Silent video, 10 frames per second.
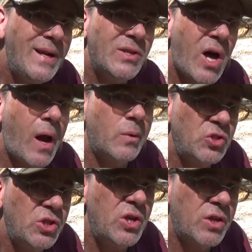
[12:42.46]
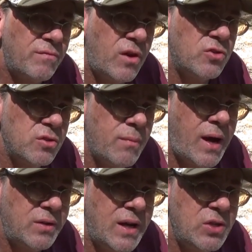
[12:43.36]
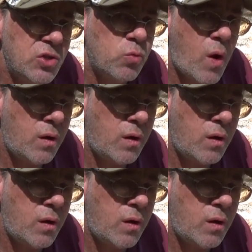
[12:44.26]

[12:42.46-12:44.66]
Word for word: and Donna were sitting there conversing about that just a while